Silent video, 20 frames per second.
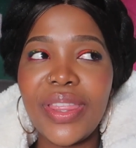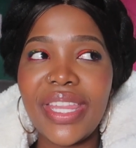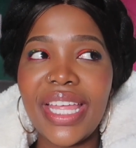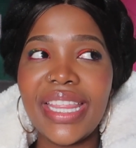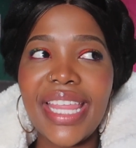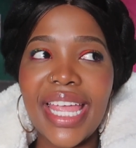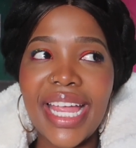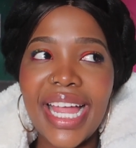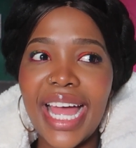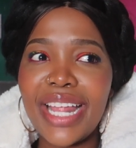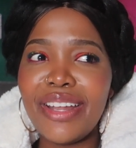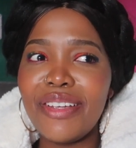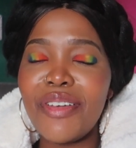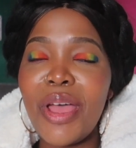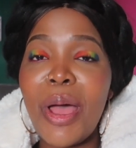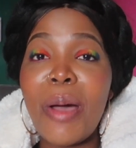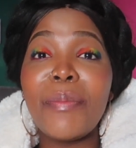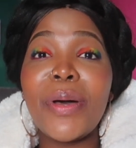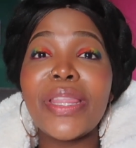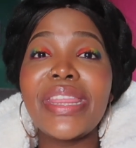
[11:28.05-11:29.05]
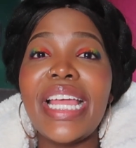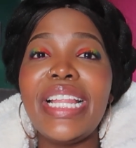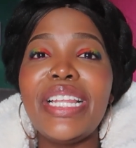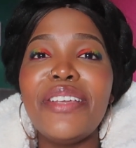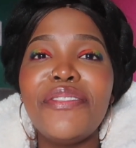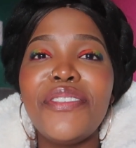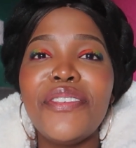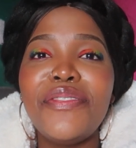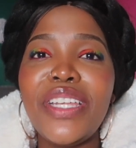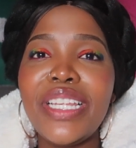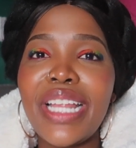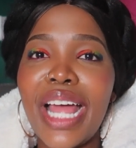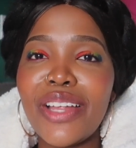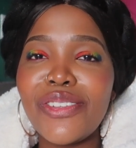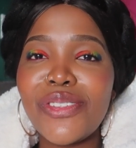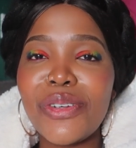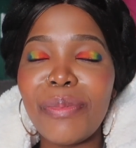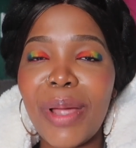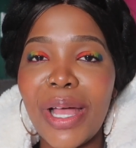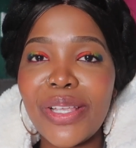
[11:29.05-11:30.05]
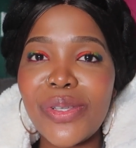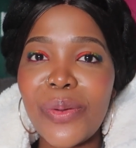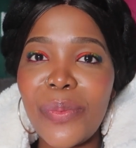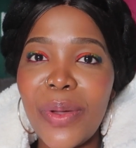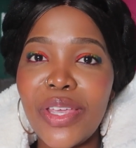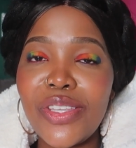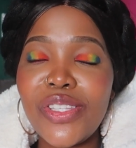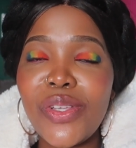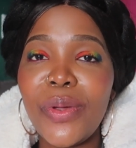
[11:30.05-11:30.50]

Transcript: And then they kind of, but they live 1500 miles away.